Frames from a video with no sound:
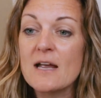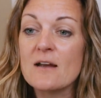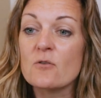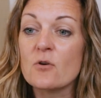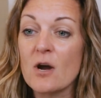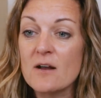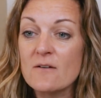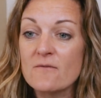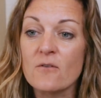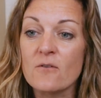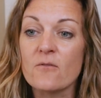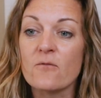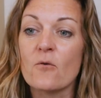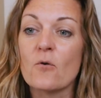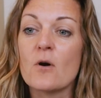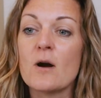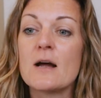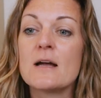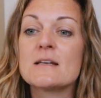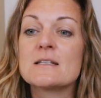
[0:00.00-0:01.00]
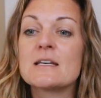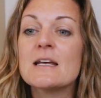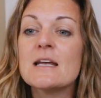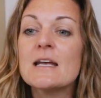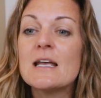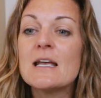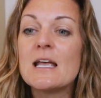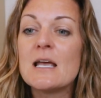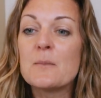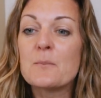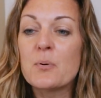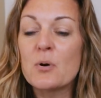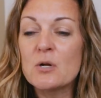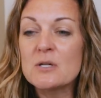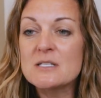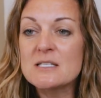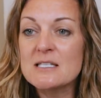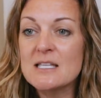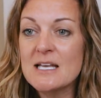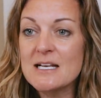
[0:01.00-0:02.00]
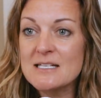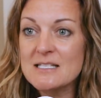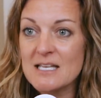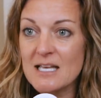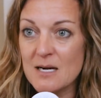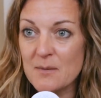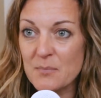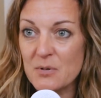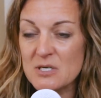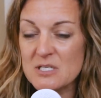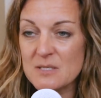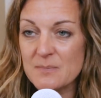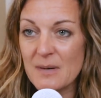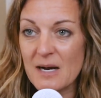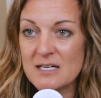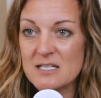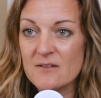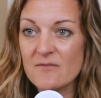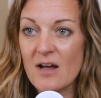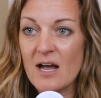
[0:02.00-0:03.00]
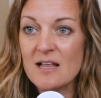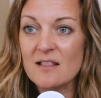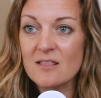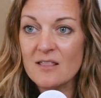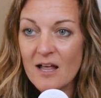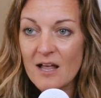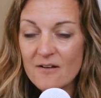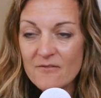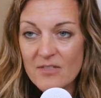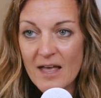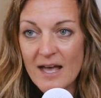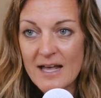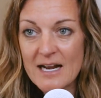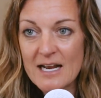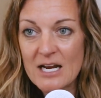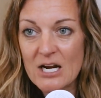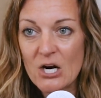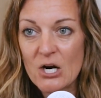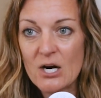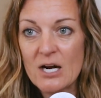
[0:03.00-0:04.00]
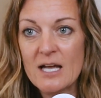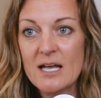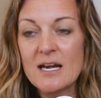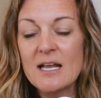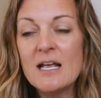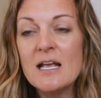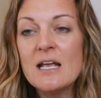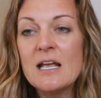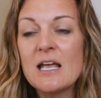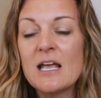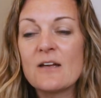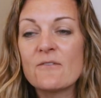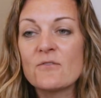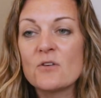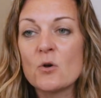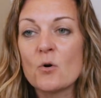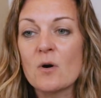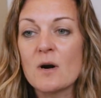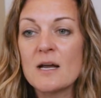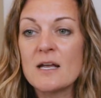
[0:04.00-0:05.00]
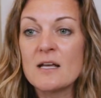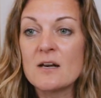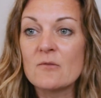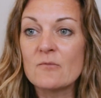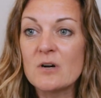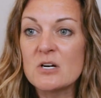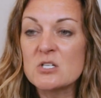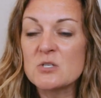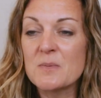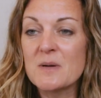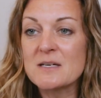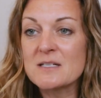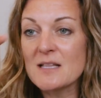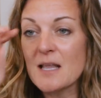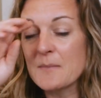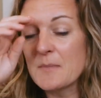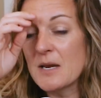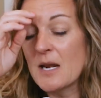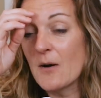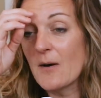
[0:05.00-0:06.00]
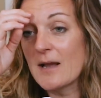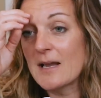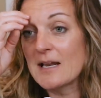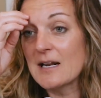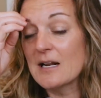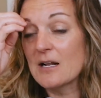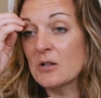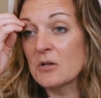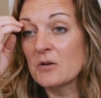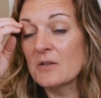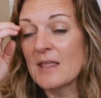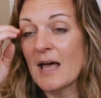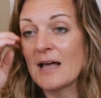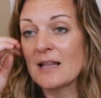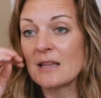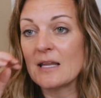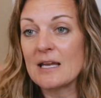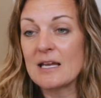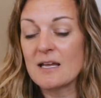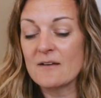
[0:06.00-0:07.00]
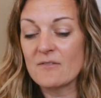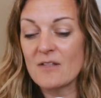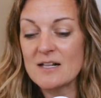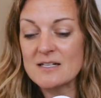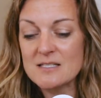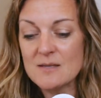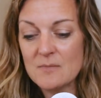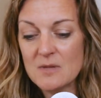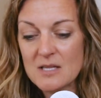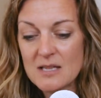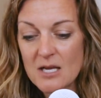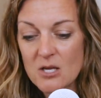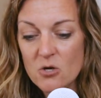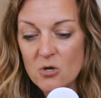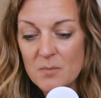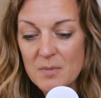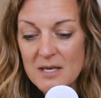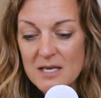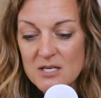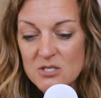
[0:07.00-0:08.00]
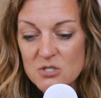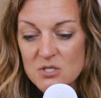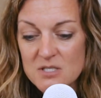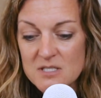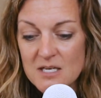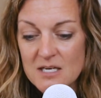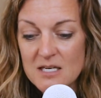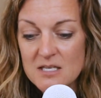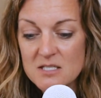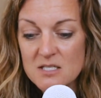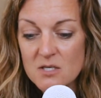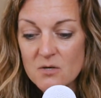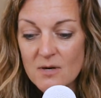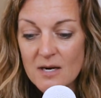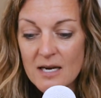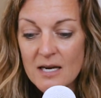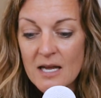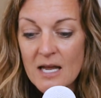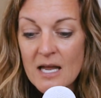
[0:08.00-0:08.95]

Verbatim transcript: Grateful for it. It puts things in perspective. I love that, Ingrid. If you are in Richmond, let me know. I can include that link if that's something that you would be interested in doing.